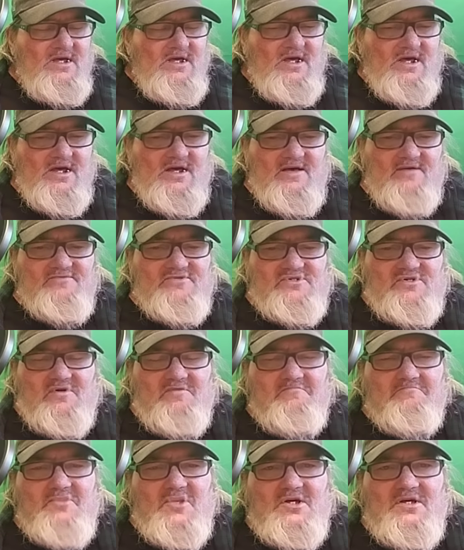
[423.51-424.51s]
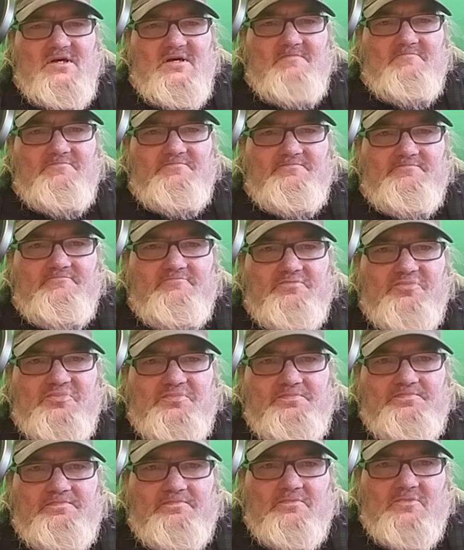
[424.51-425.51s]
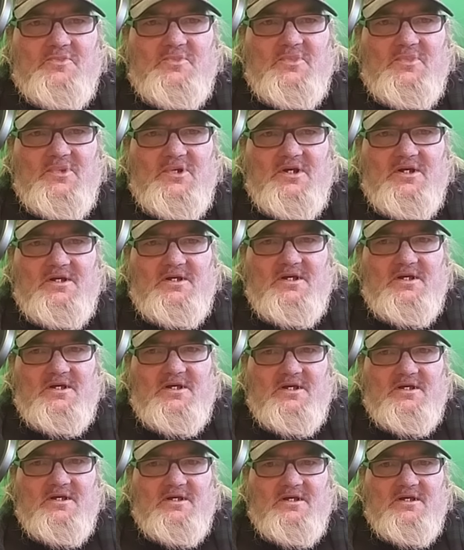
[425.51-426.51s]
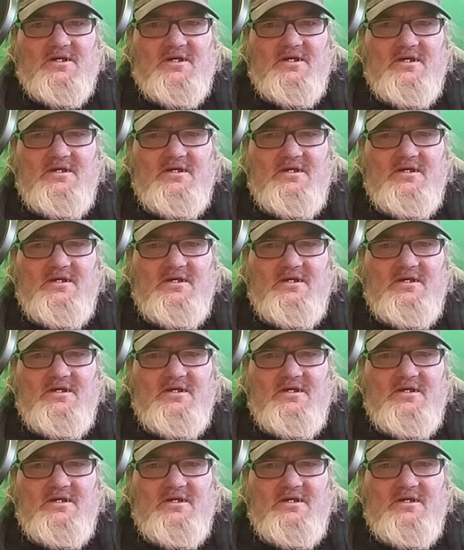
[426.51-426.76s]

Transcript: have some uh, uh,